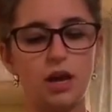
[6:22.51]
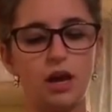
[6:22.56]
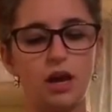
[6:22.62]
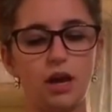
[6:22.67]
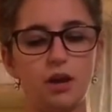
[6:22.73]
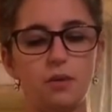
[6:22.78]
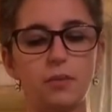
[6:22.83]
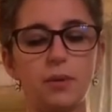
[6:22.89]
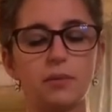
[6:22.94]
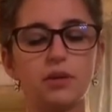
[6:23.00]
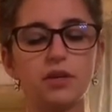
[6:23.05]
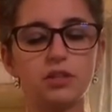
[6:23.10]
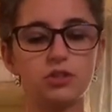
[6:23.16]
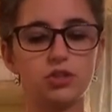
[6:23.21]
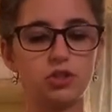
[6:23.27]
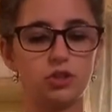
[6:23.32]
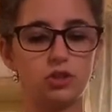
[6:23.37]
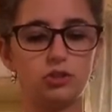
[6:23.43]
I'm going to
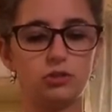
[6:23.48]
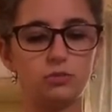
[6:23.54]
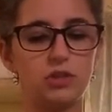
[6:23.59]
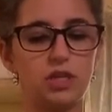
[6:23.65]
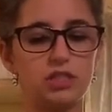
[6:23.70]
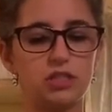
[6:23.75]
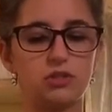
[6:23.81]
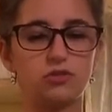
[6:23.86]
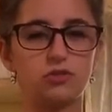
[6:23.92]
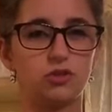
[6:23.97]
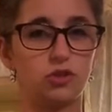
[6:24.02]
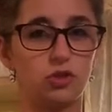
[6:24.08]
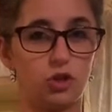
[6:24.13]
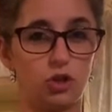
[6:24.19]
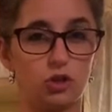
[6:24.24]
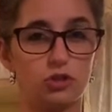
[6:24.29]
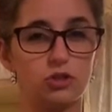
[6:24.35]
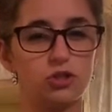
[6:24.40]
assume that's for
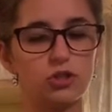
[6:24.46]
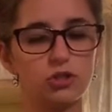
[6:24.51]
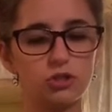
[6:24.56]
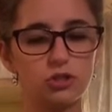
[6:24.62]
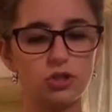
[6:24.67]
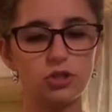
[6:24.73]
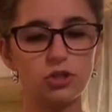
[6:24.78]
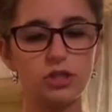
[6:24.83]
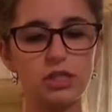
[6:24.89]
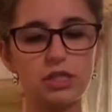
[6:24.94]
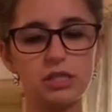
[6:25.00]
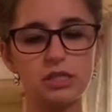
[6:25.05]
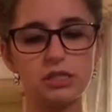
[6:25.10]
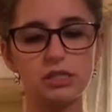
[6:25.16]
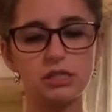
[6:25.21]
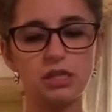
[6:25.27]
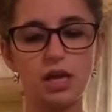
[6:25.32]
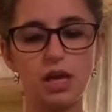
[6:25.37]
larger
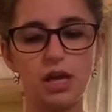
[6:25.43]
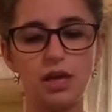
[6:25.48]
cookies